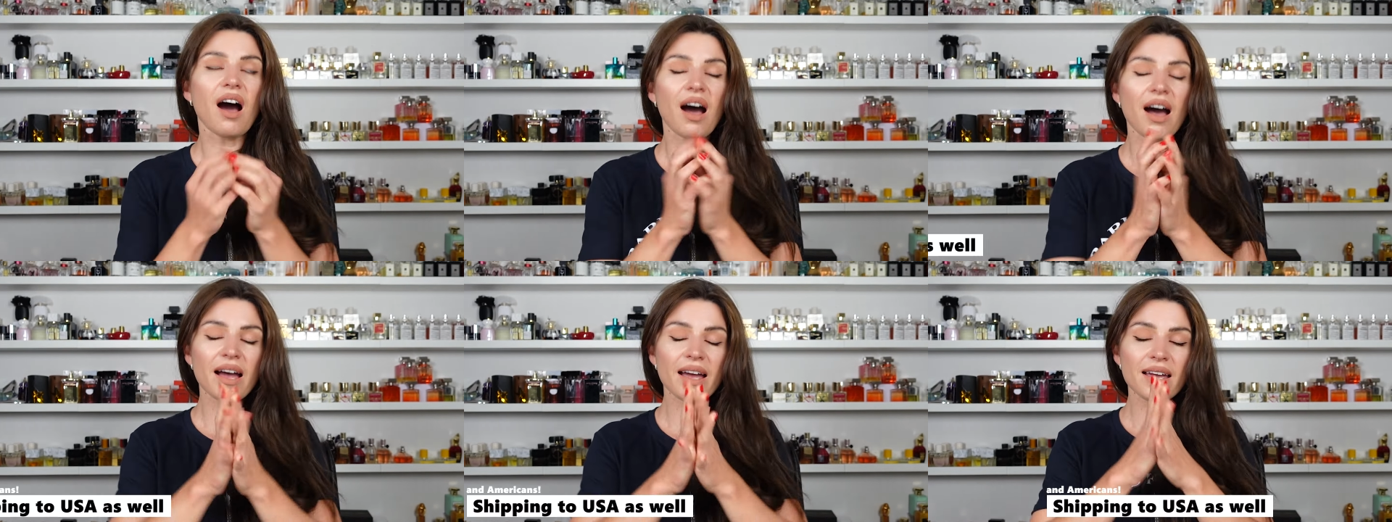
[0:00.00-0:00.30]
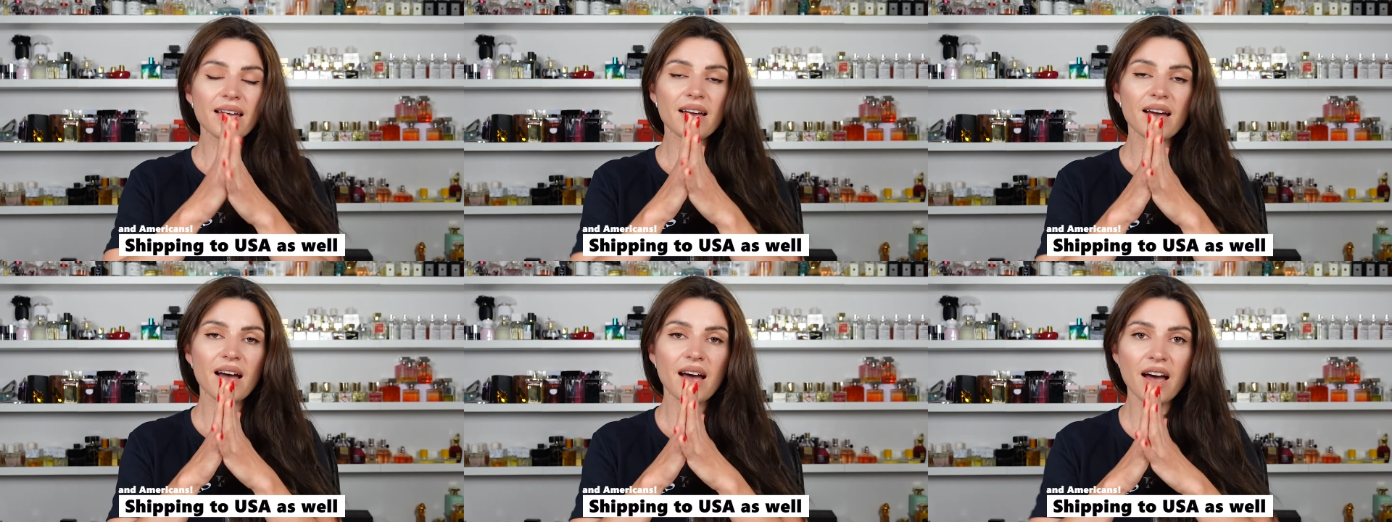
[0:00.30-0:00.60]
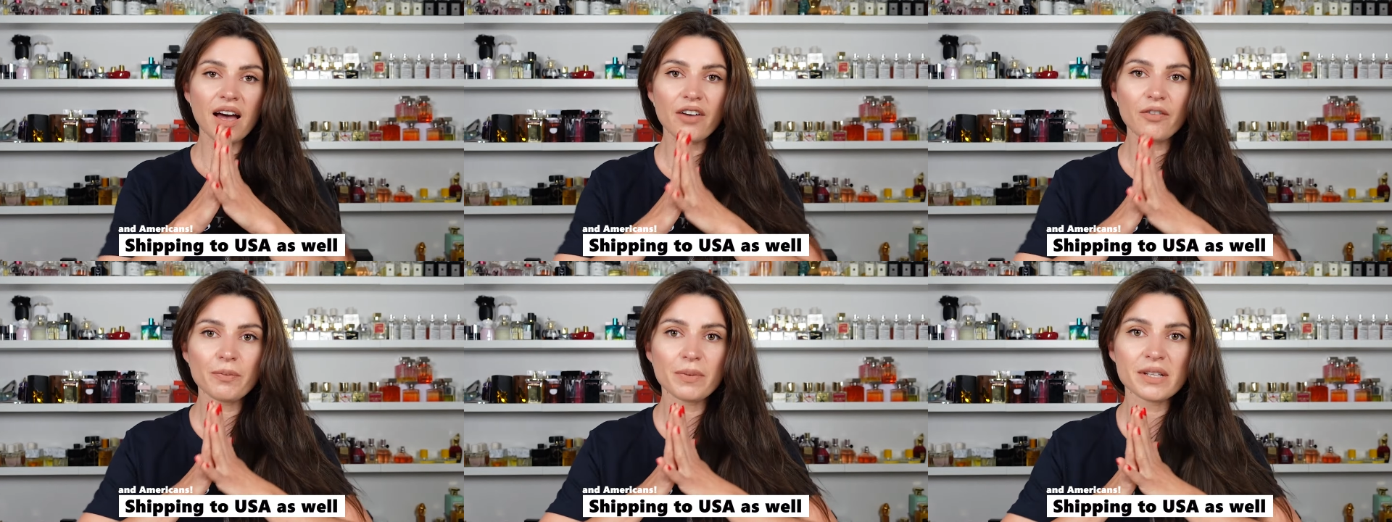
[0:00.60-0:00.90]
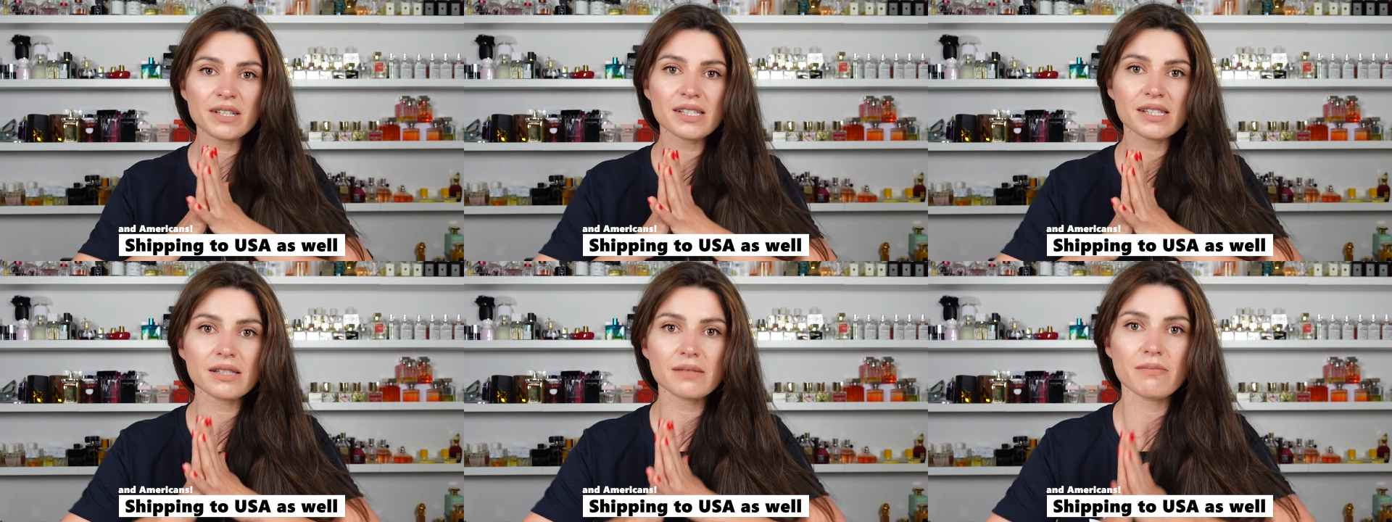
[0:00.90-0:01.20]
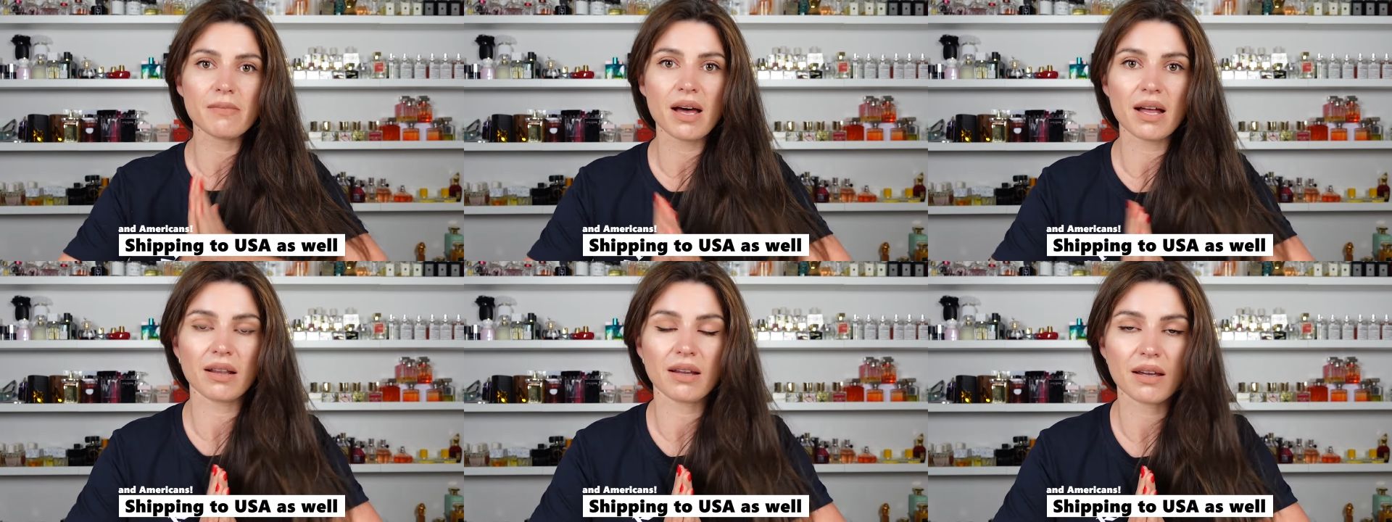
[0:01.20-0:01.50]
I have been
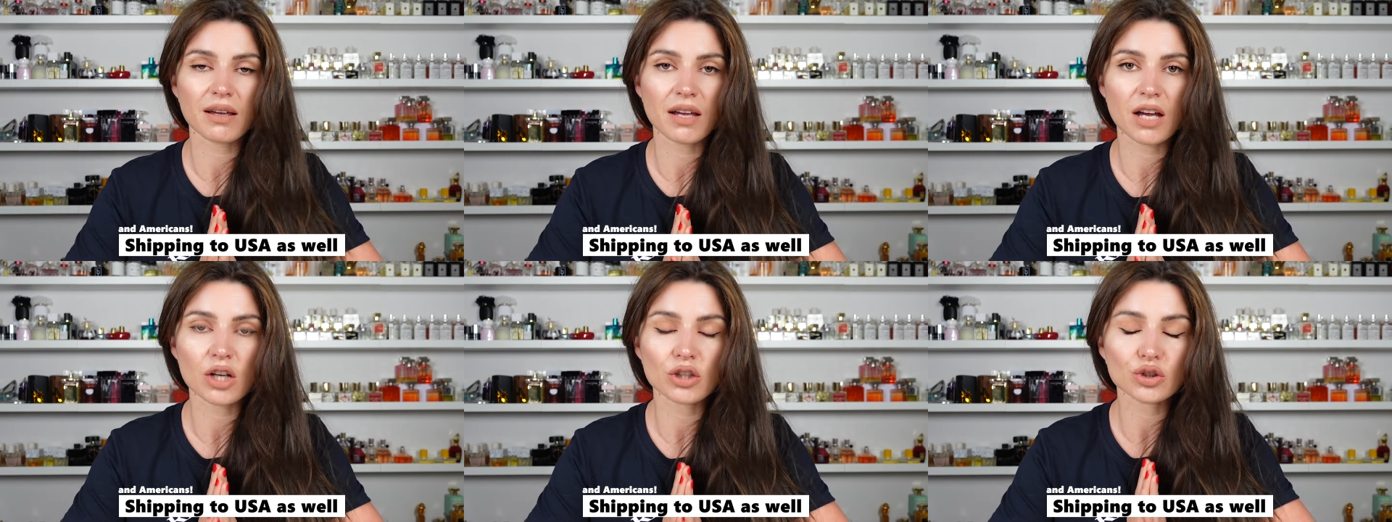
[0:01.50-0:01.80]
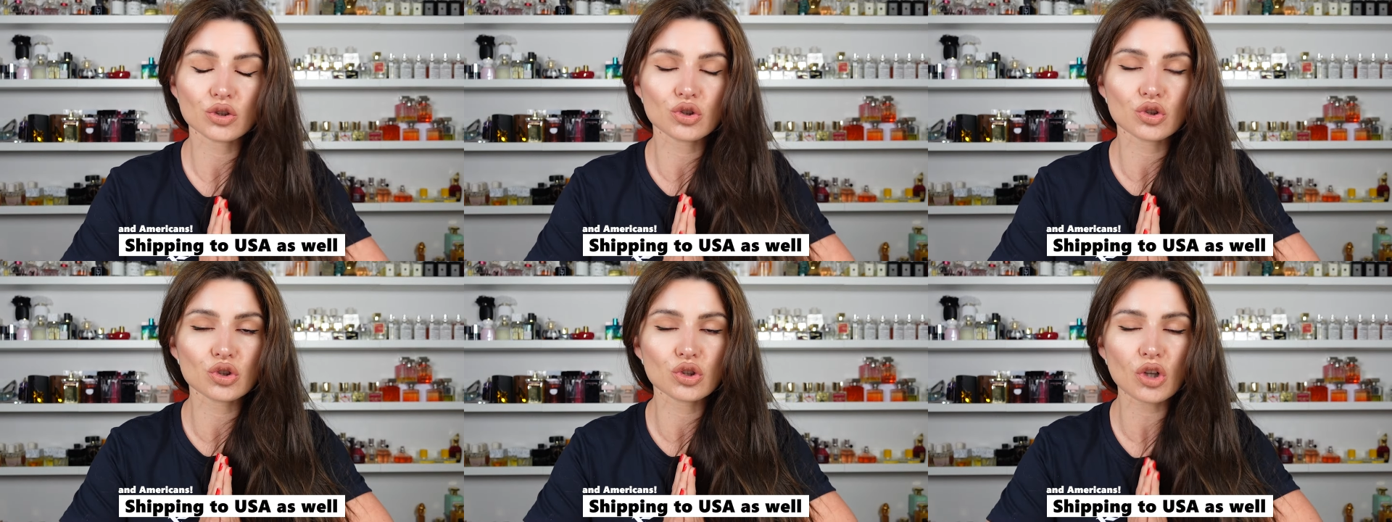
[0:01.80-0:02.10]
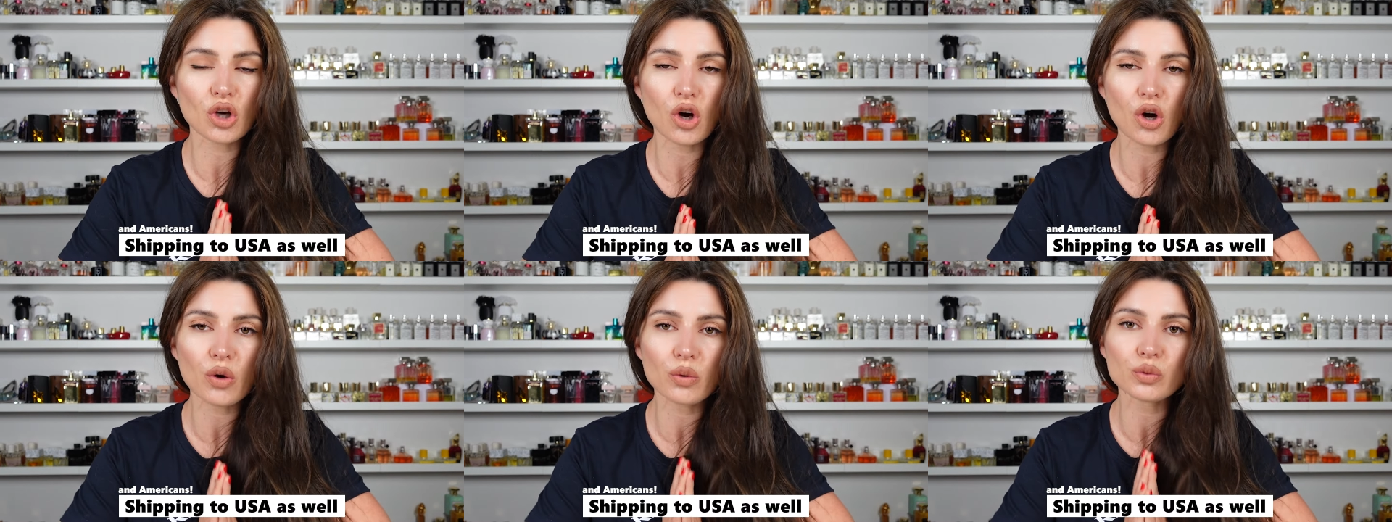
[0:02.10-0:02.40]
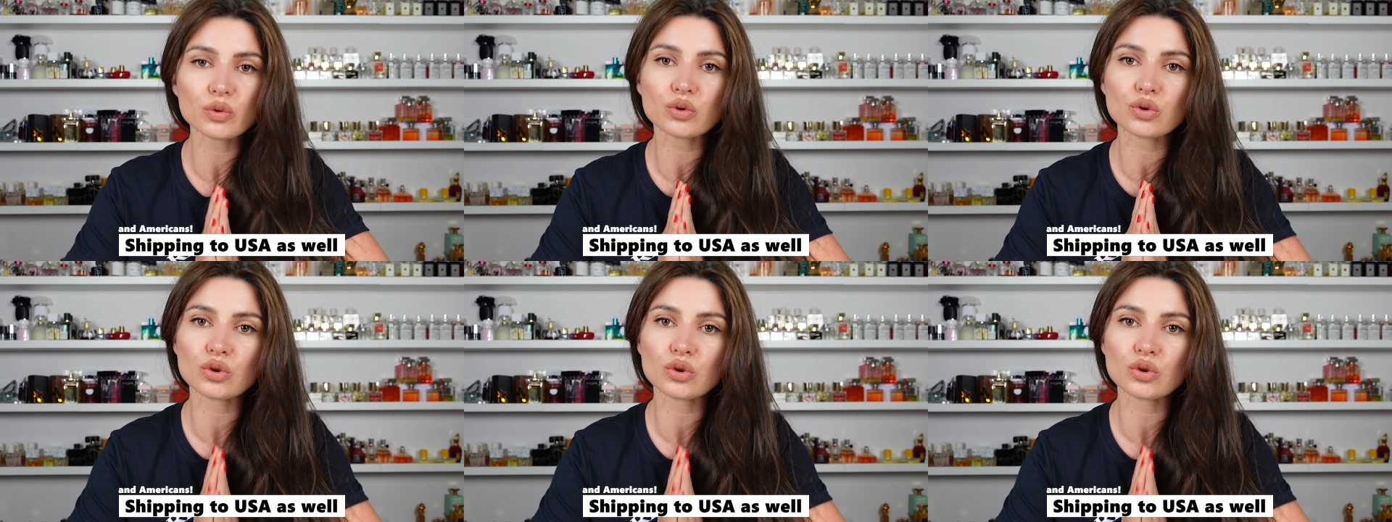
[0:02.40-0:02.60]
smelling so,